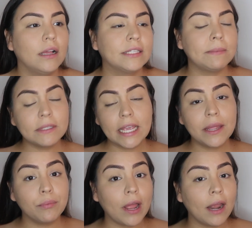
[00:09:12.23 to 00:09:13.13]
sometimes I
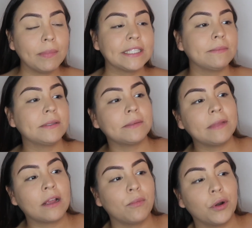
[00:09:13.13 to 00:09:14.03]
get red, but sometimes I'm
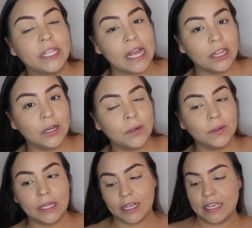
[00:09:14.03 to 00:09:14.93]
like more
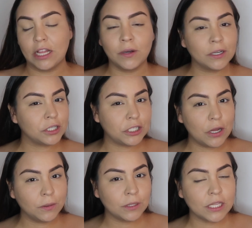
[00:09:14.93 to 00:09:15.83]
yellow, like yellow
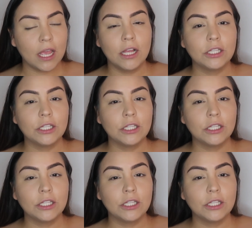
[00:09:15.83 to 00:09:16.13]
undertones.